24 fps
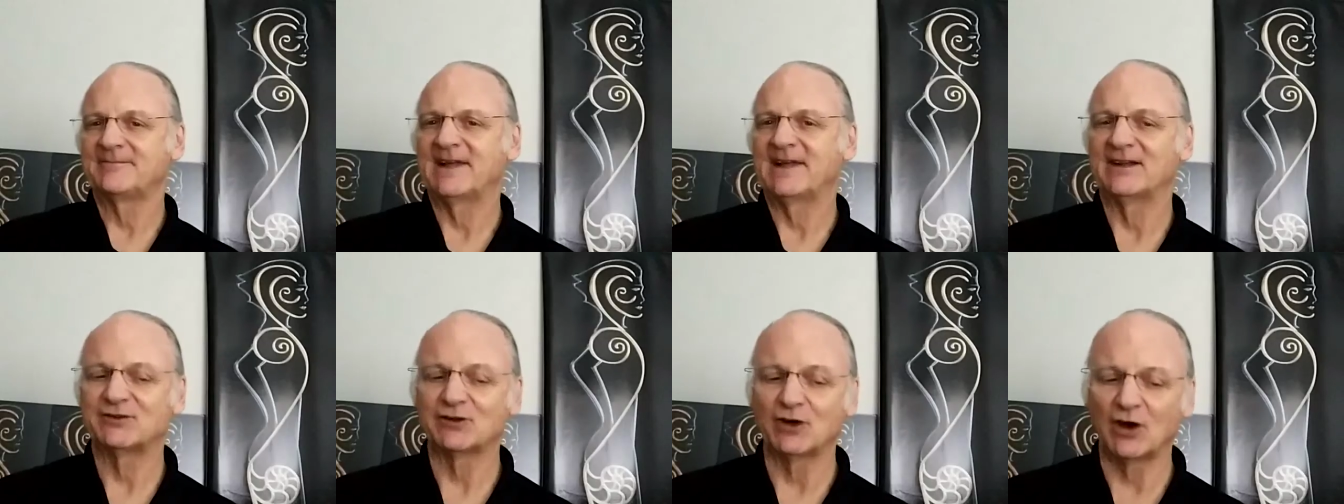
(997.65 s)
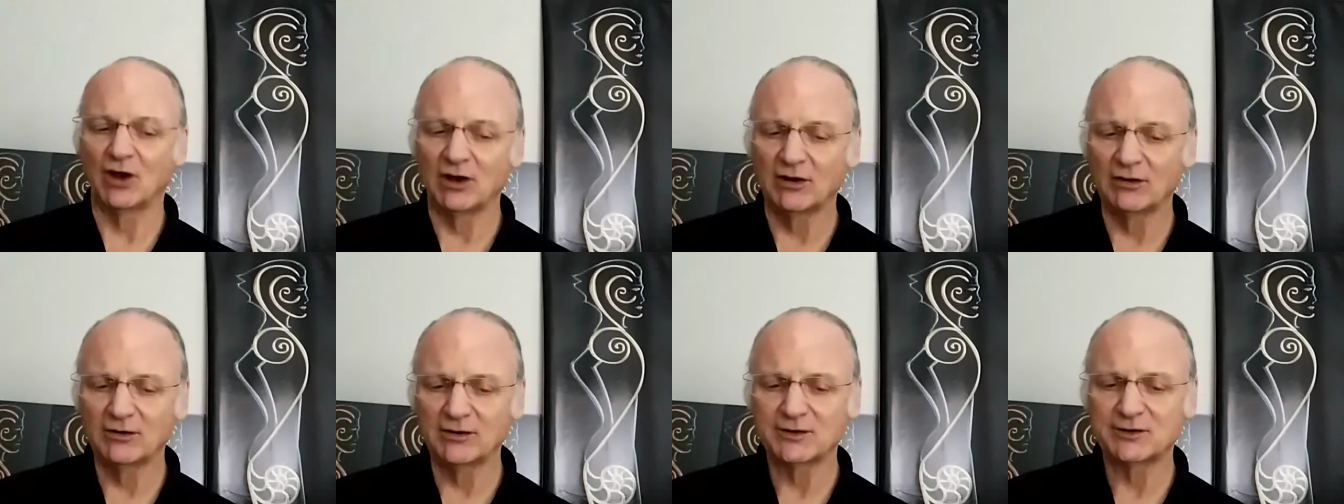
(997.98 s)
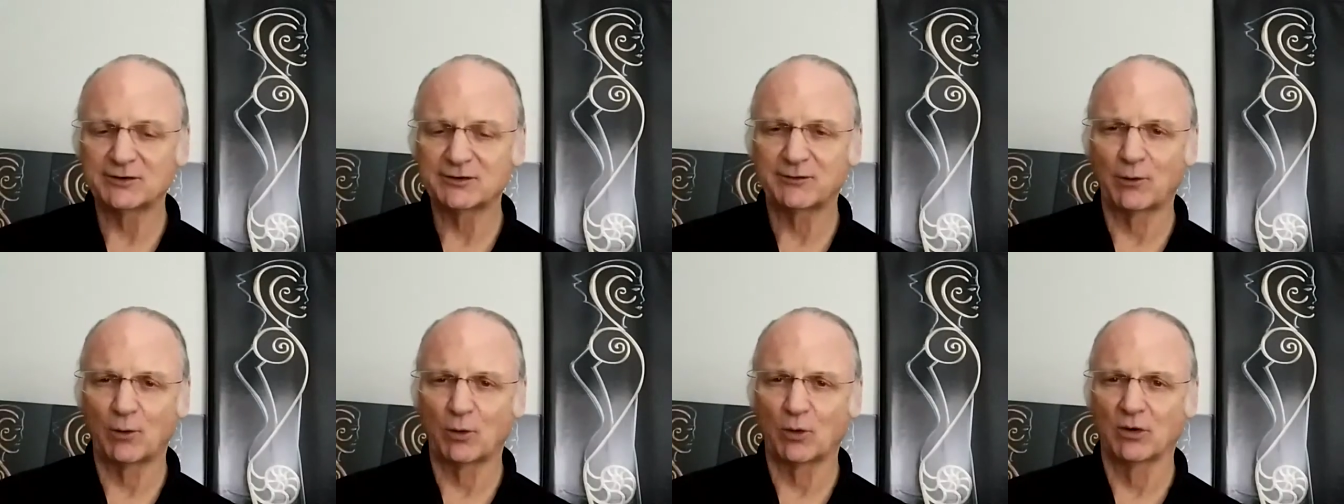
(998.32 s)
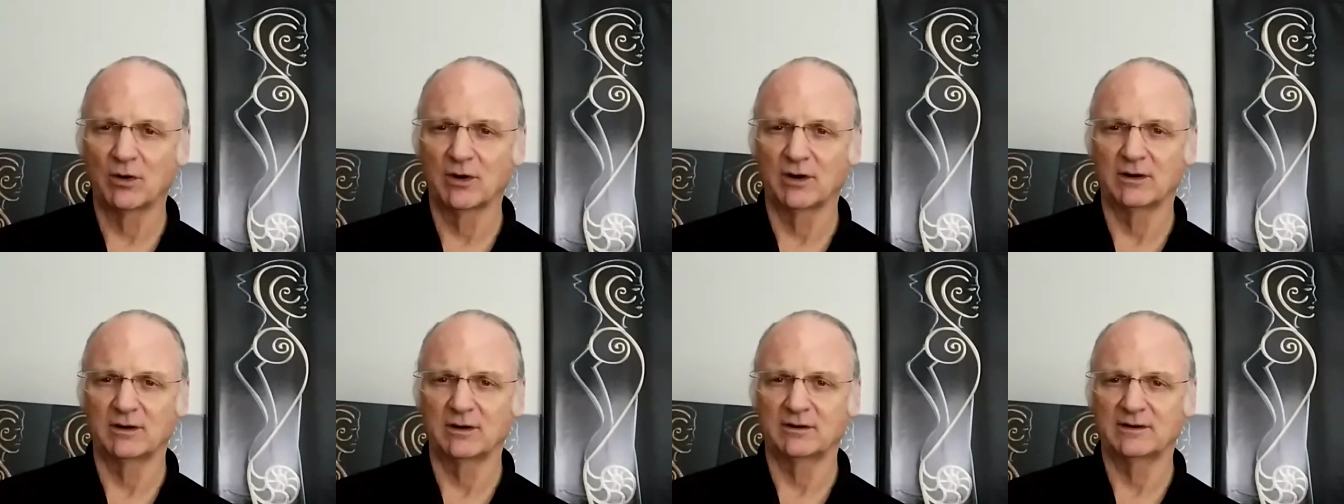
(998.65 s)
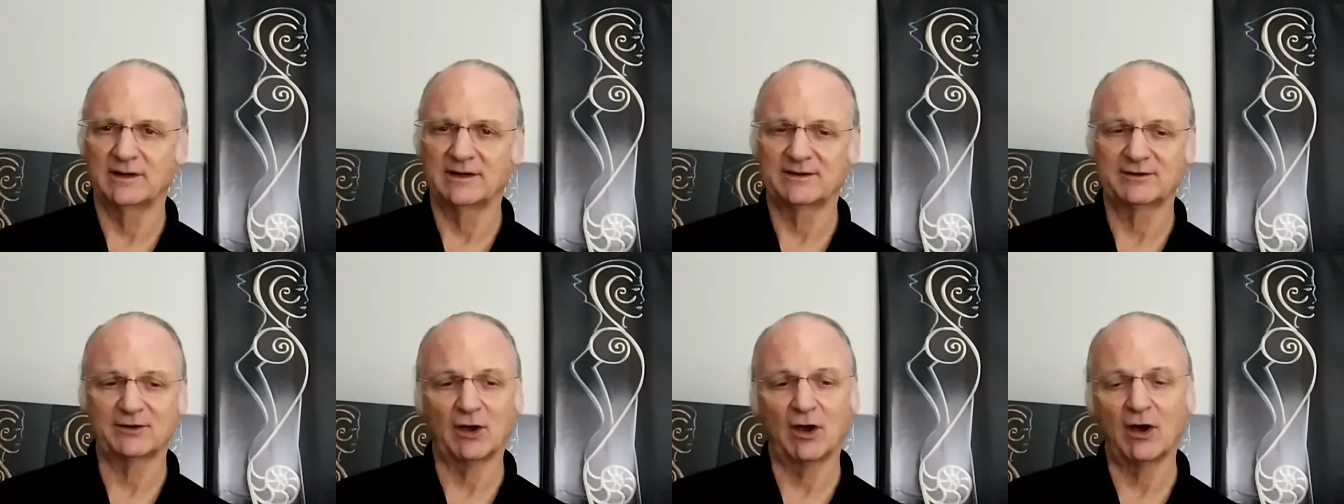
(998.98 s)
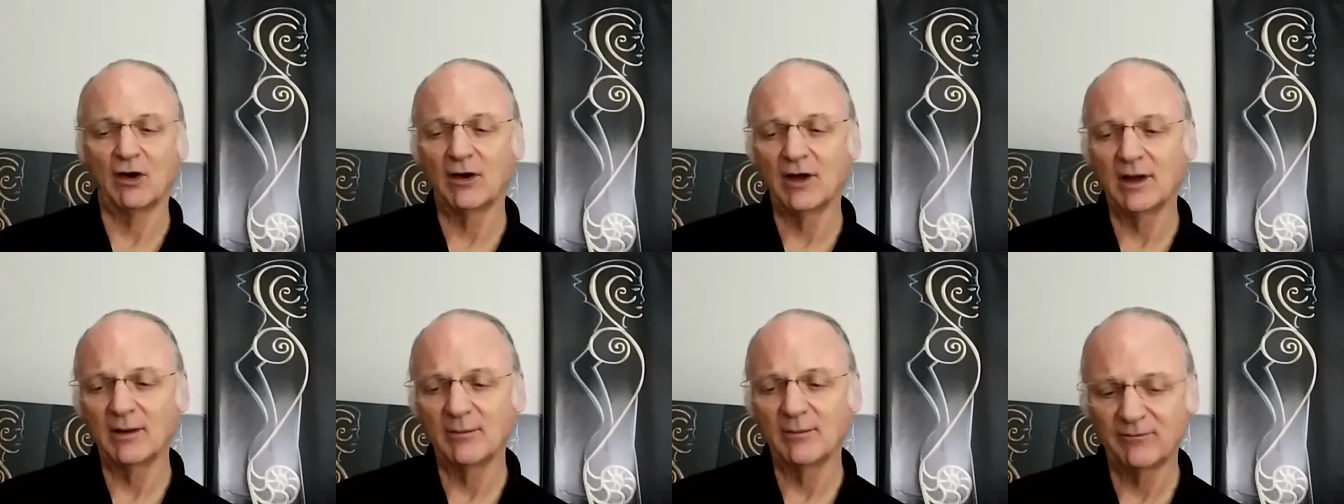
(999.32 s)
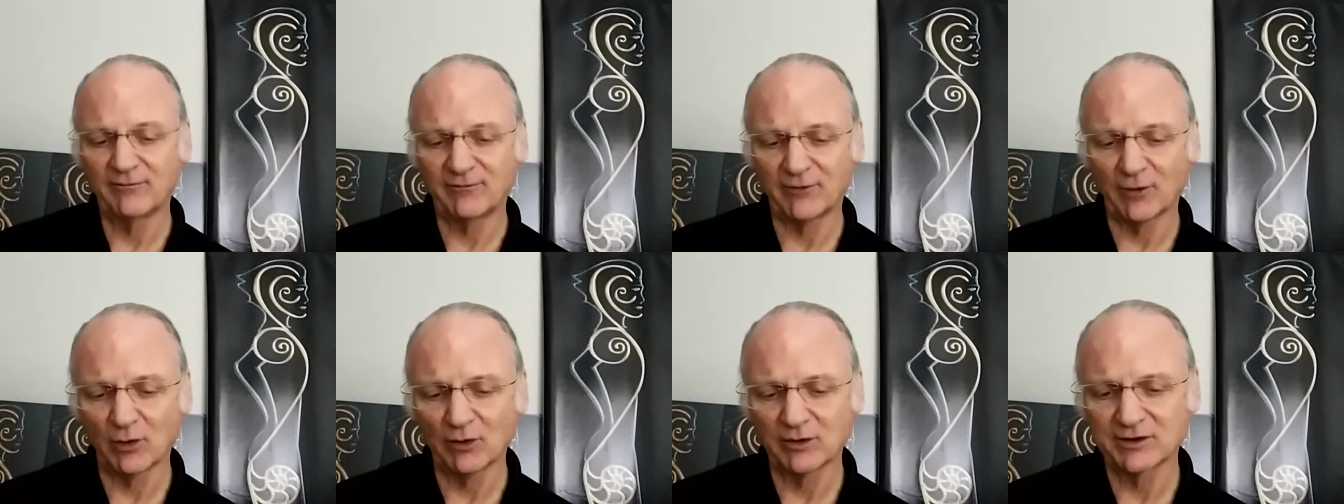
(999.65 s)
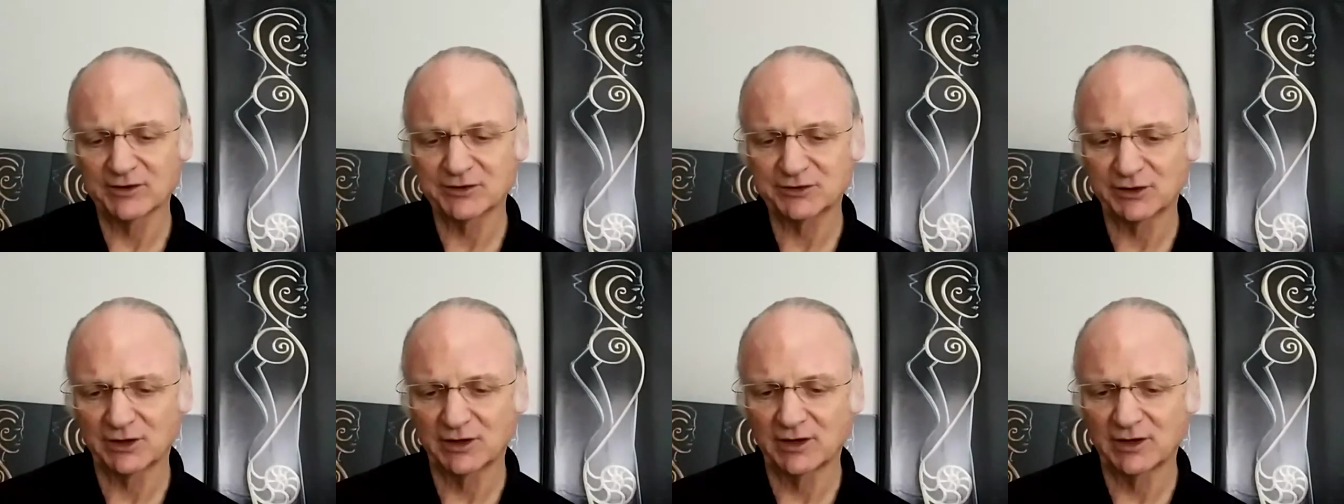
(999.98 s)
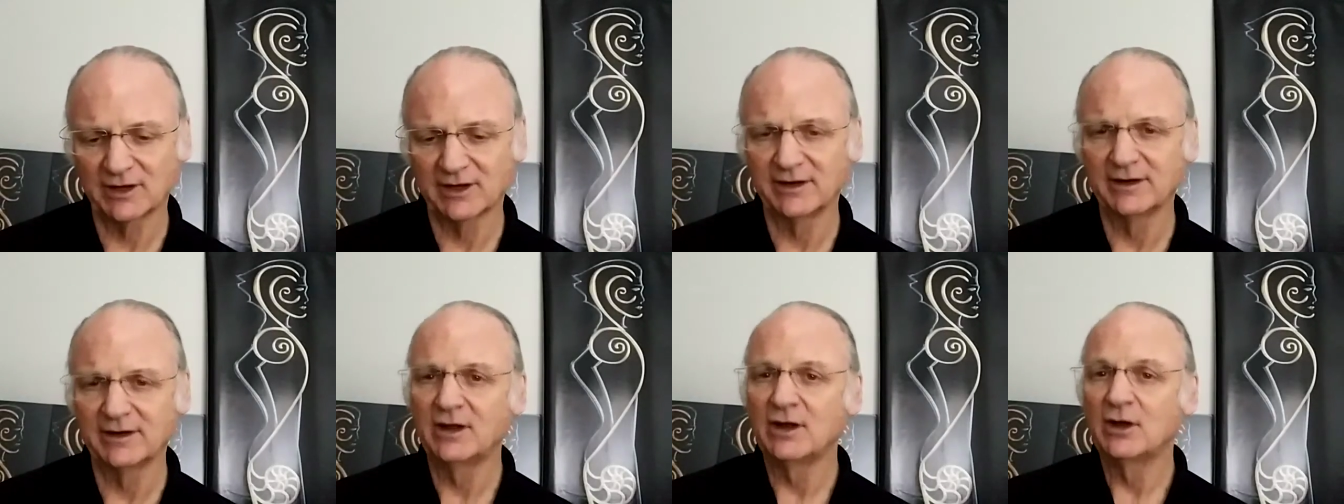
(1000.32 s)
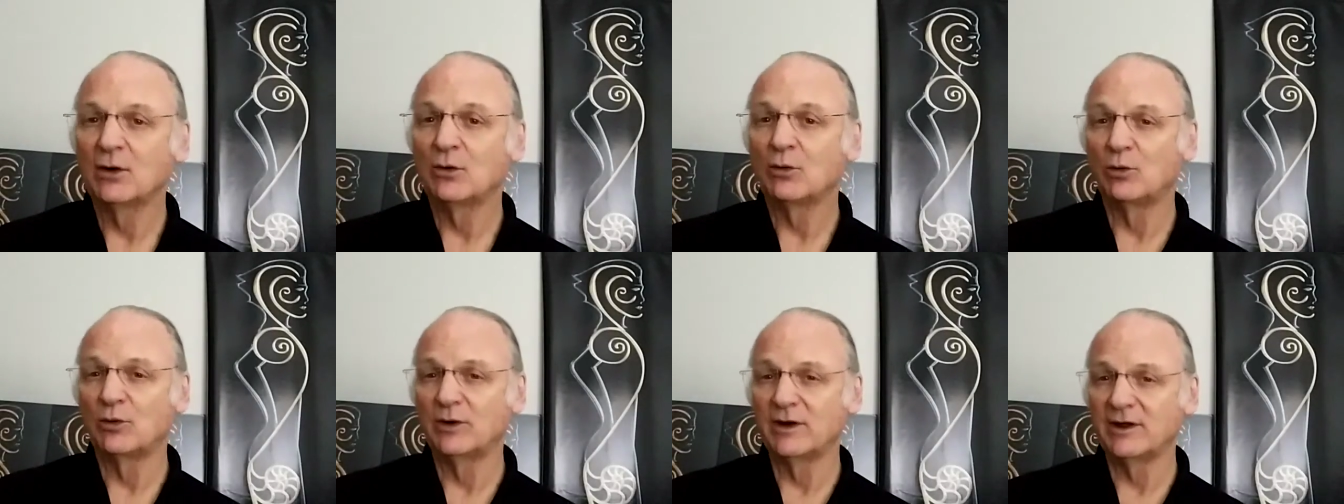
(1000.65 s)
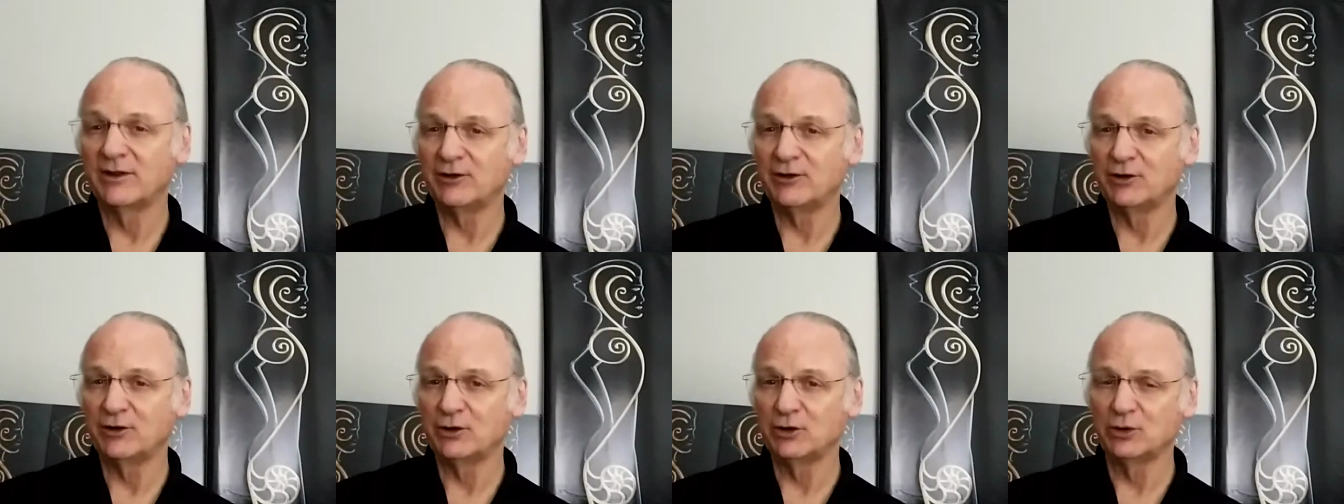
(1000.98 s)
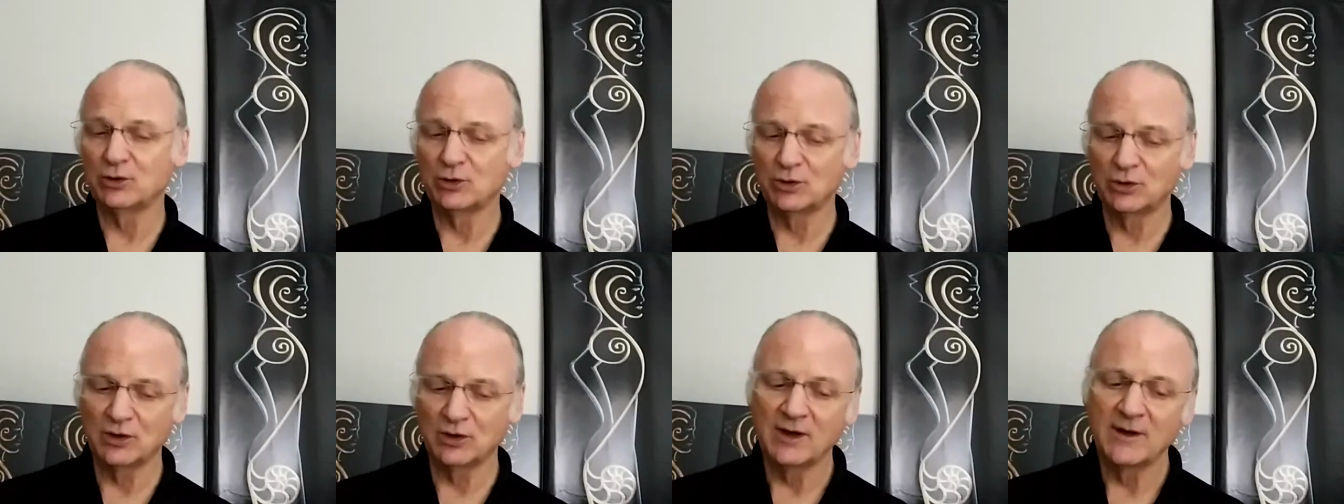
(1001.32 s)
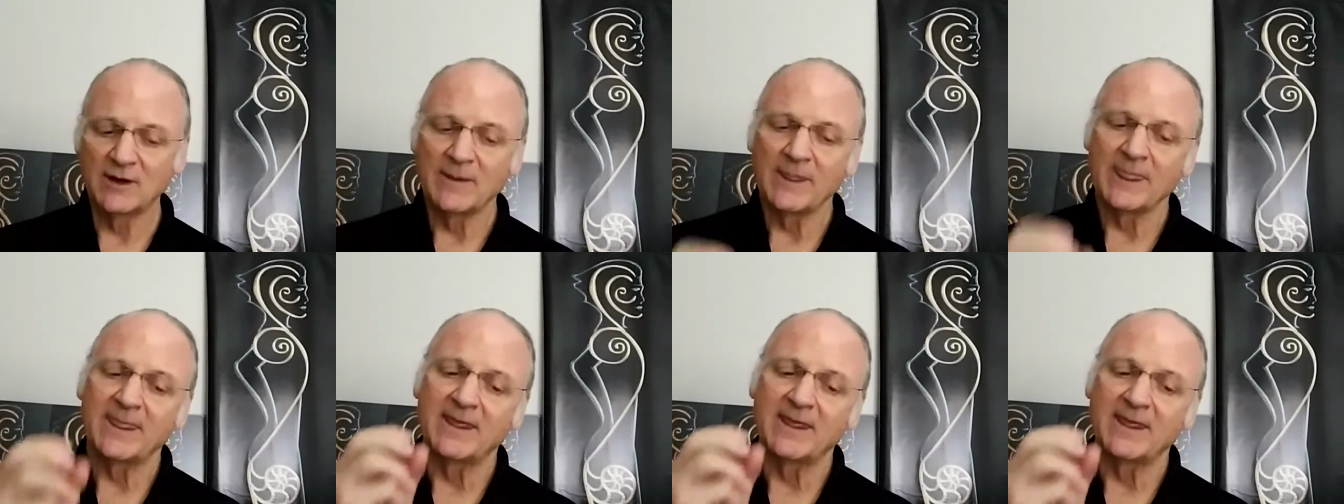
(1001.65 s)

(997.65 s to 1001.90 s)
That's all it's for. That's all I'm focused on with you,